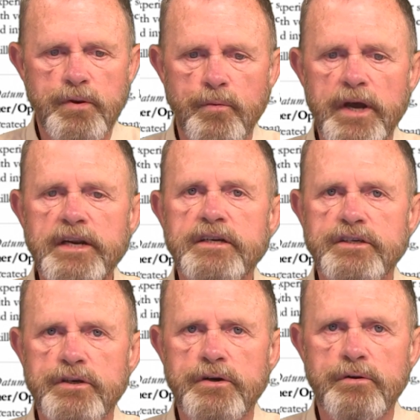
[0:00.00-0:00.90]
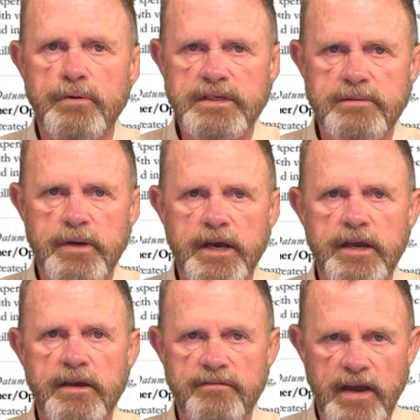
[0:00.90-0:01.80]
Be ready to show your
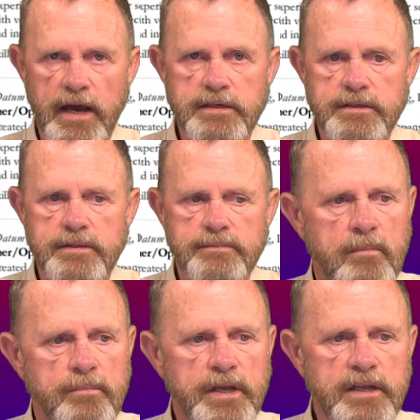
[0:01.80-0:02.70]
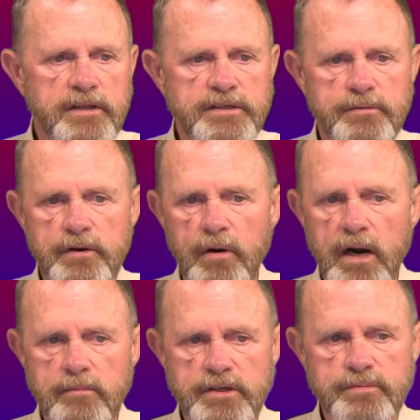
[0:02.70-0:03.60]
resume if asked. Meeting these
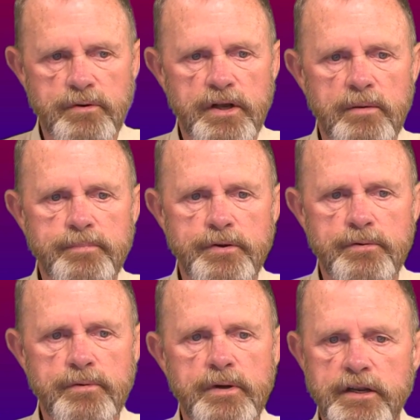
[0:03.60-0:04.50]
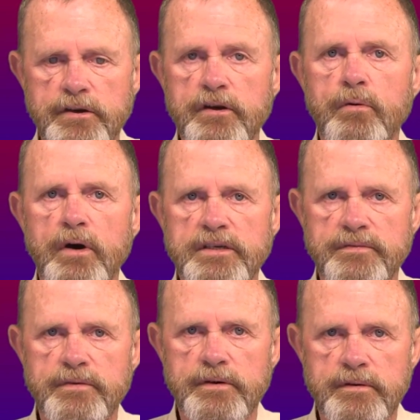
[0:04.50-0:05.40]
requirements will help you in your
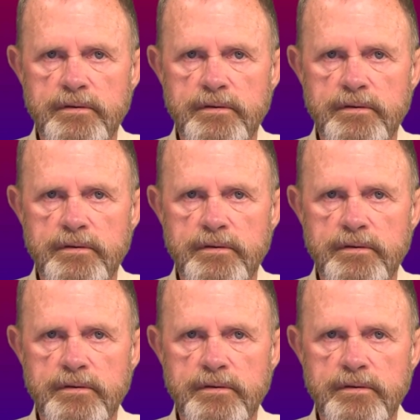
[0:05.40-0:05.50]
quest for